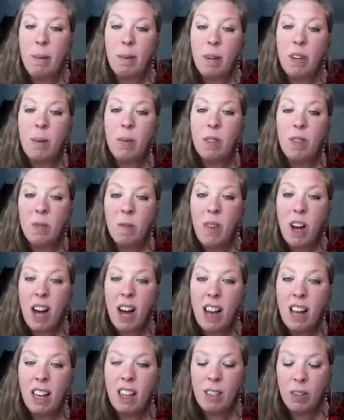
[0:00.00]
but it was
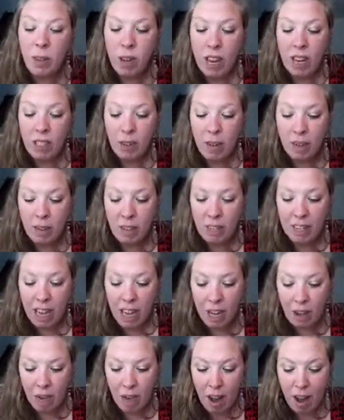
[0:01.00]
fine, so he had to have a
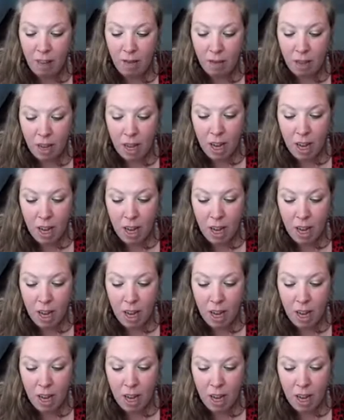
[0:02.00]
skin graft.